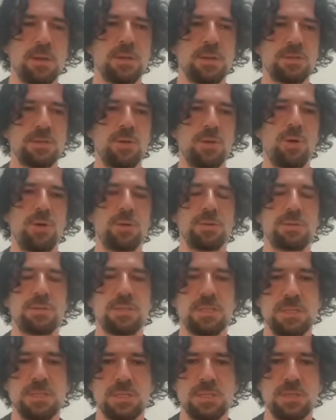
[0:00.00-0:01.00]
So
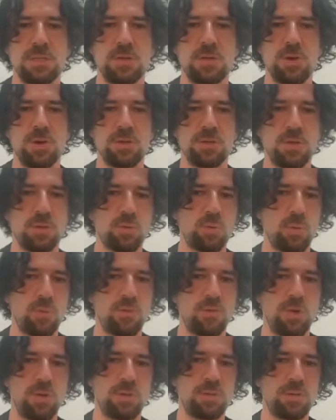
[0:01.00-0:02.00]
this is in order to
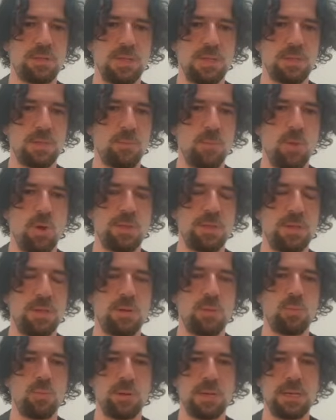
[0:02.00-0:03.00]
avoid that model
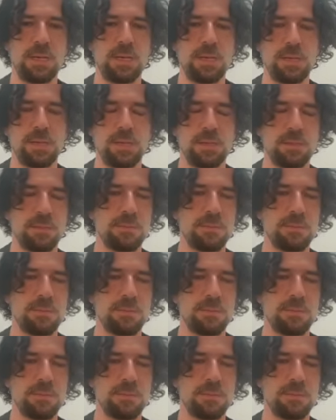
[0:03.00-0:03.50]
will